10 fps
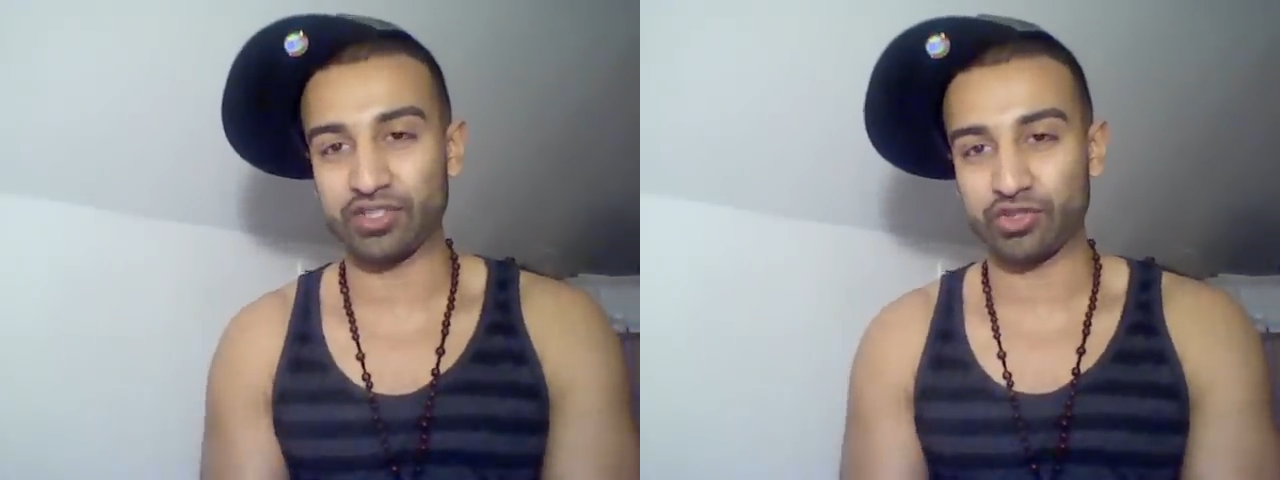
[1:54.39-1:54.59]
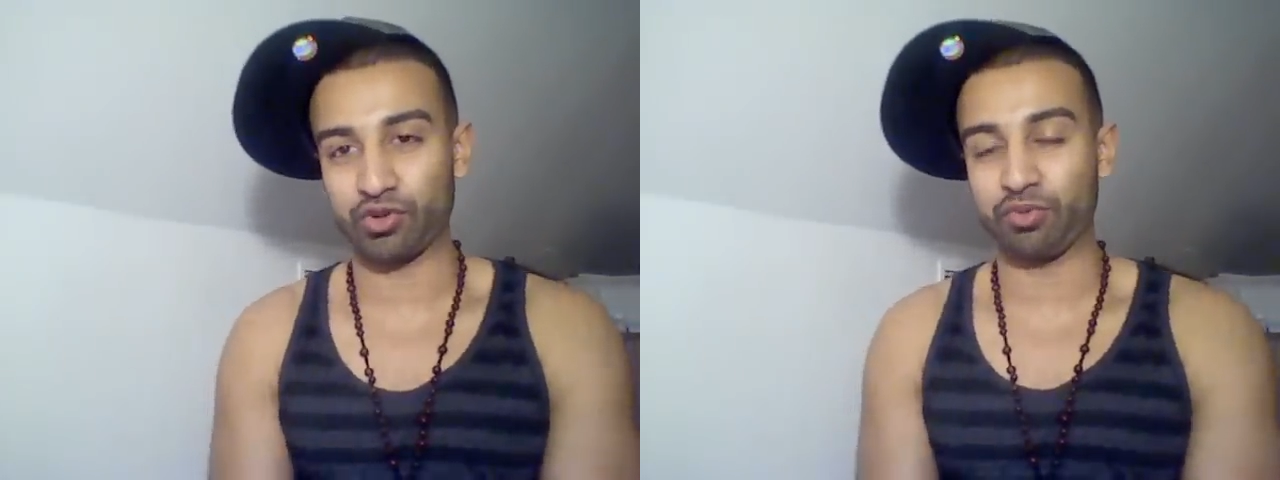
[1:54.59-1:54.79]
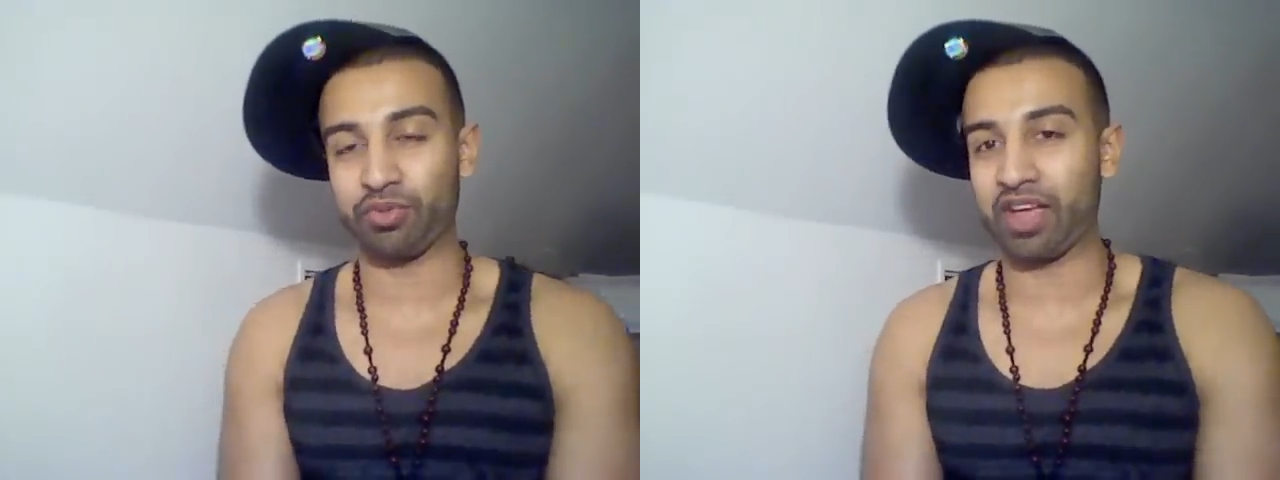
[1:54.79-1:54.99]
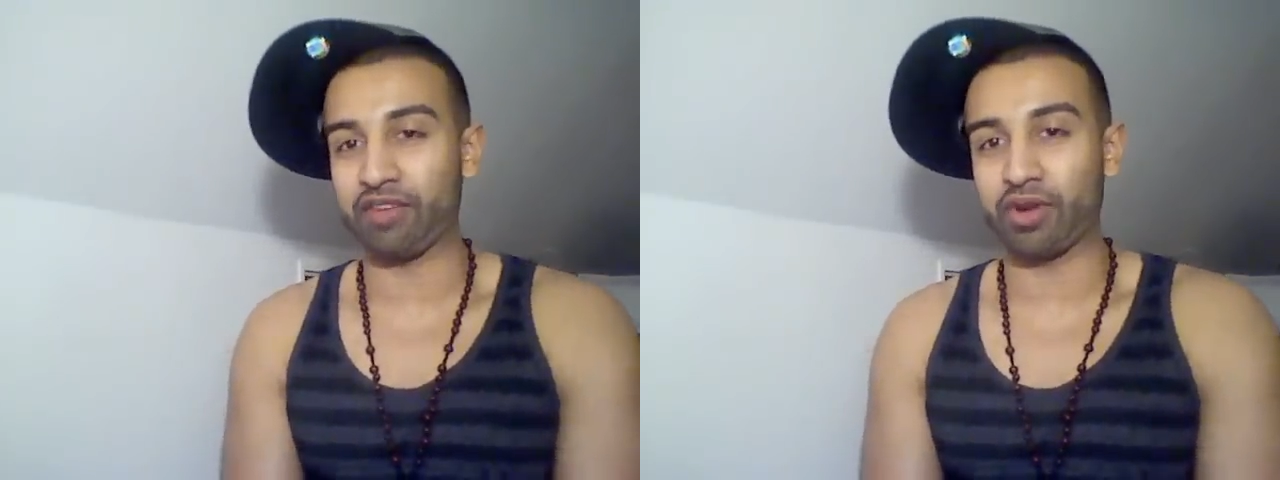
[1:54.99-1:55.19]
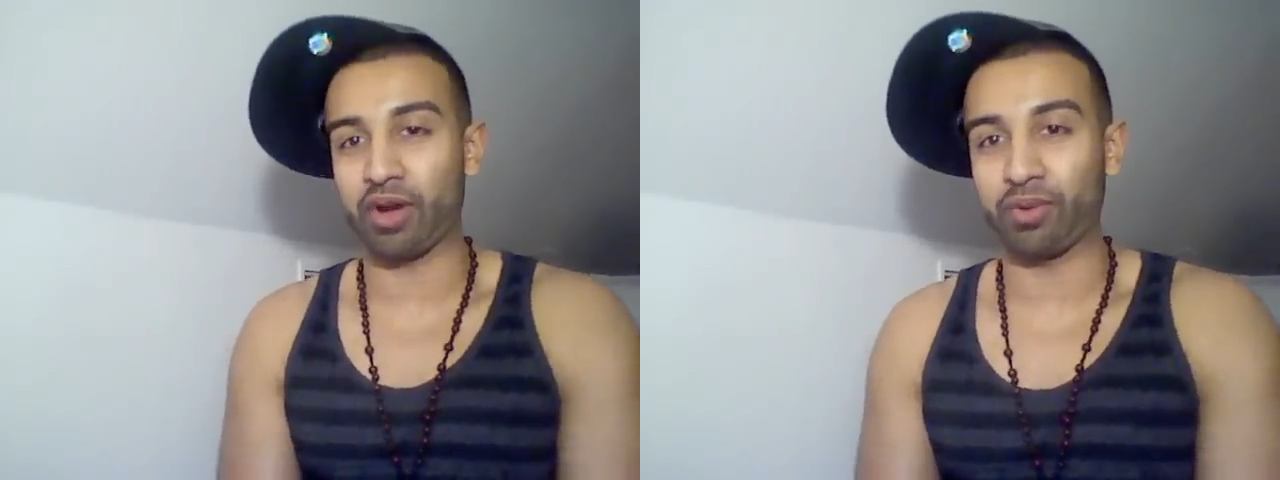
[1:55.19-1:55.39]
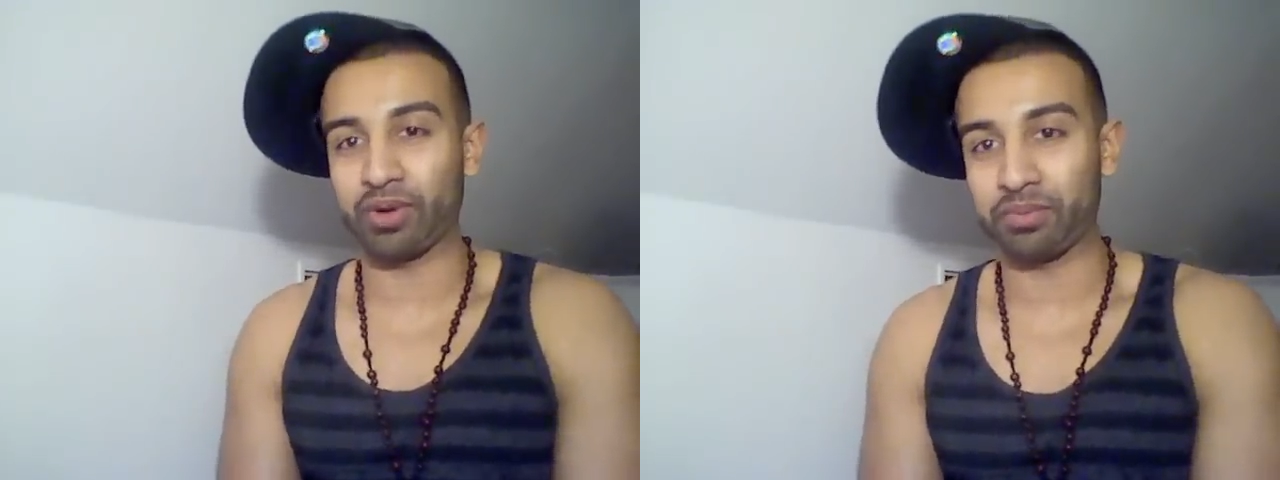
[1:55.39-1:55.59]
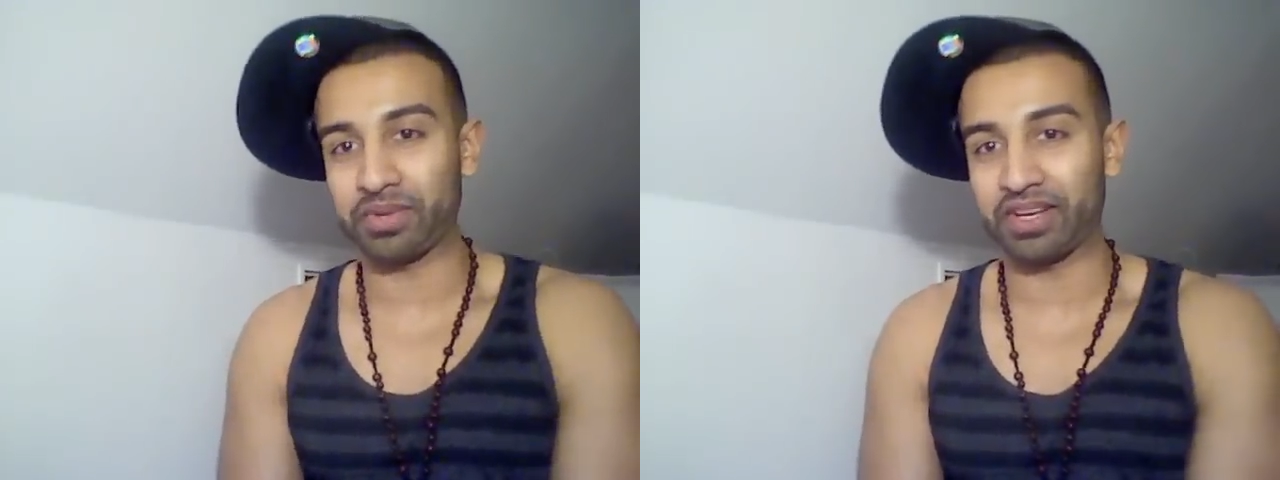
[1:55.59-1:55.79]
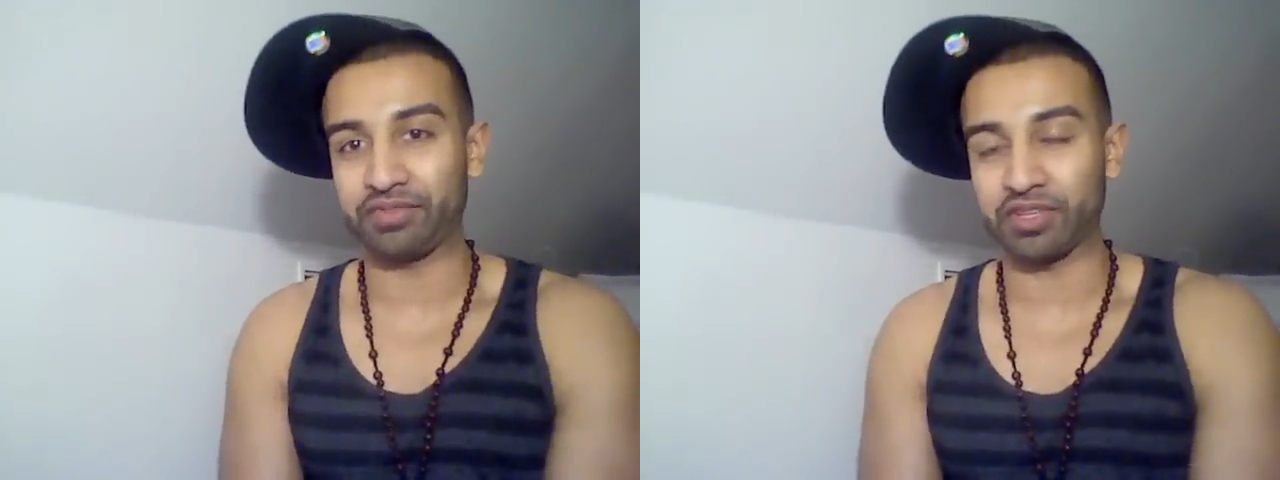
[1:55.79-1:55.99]
sort of behavior. I want to
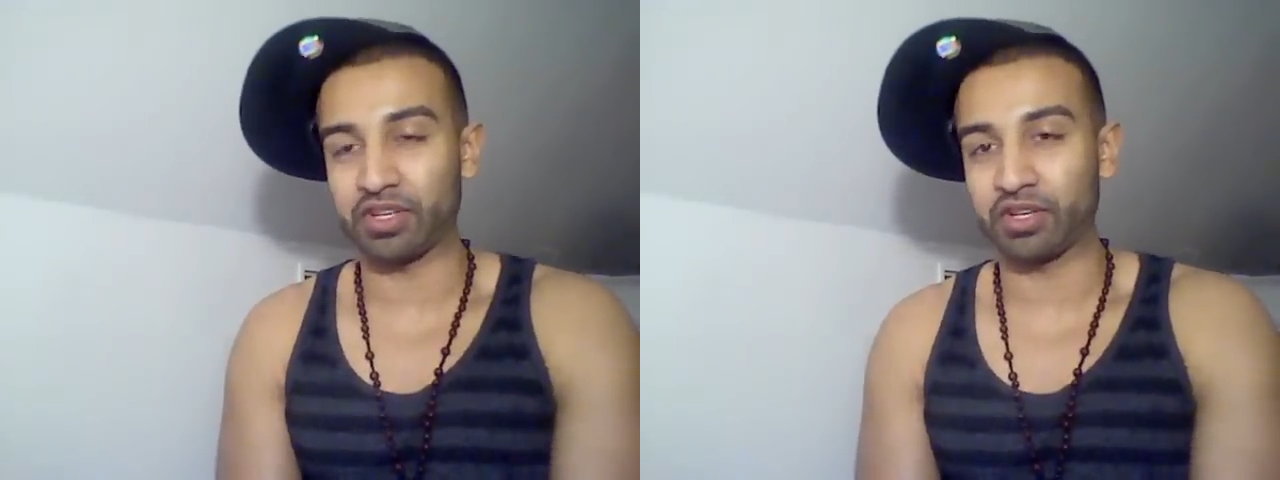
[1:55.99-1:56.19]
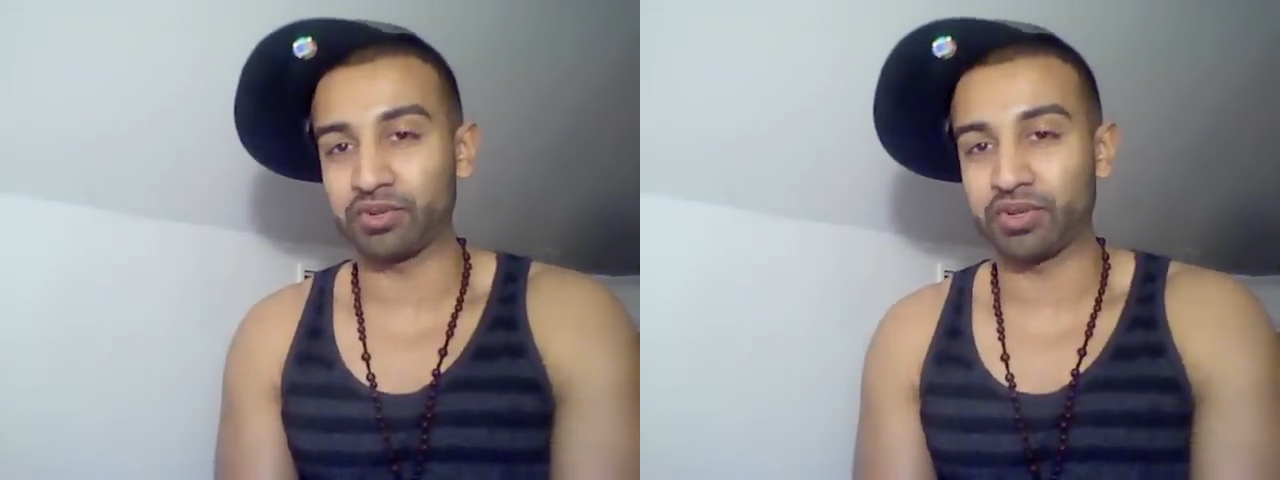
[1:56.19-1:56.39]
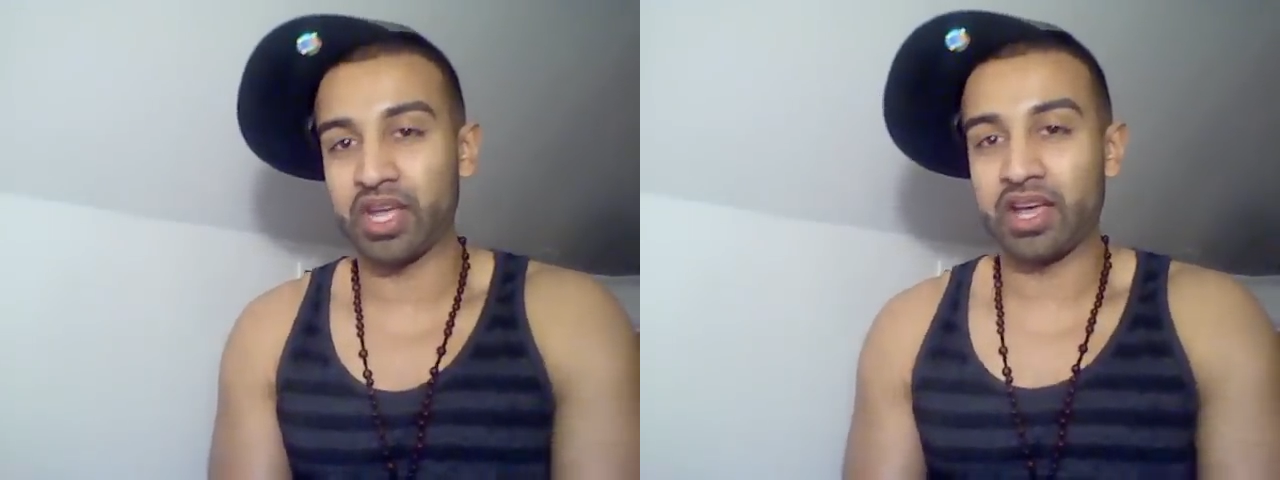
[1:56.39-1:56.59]
be left alone.